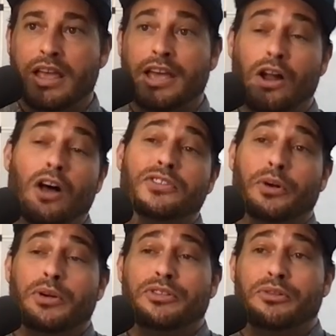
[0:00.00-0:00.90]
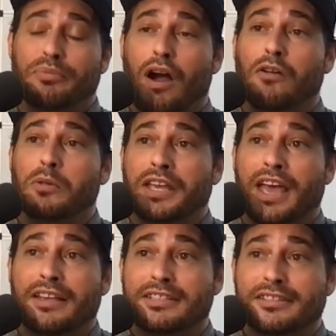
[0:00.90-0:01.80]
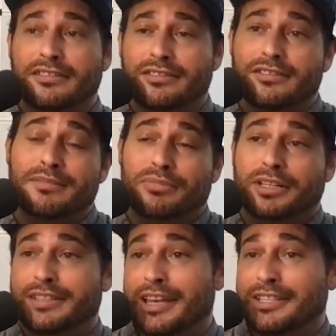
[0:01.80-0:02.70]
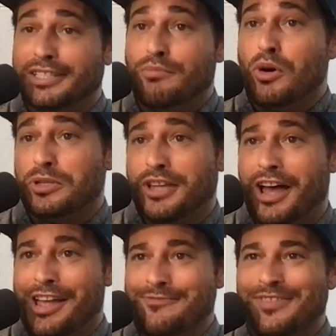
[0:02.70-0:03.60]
It also, as you probably guessed, simply takes the most time.